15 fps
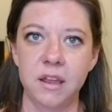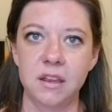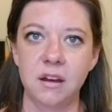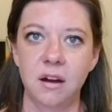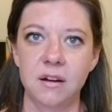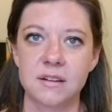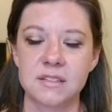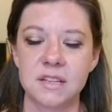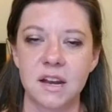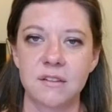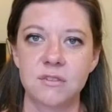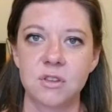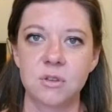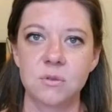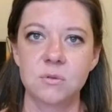yarns that I've
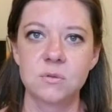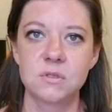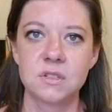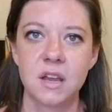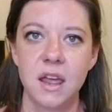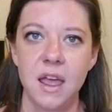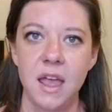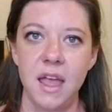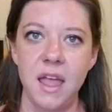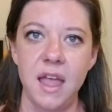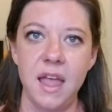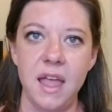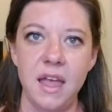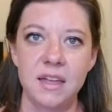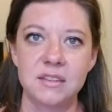used,
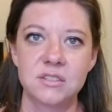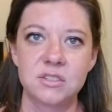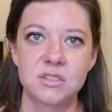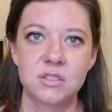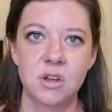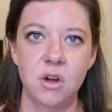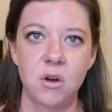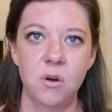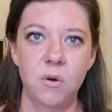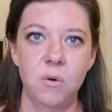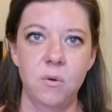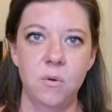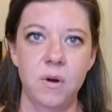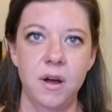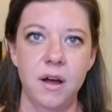and
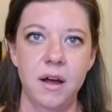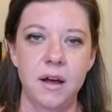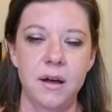so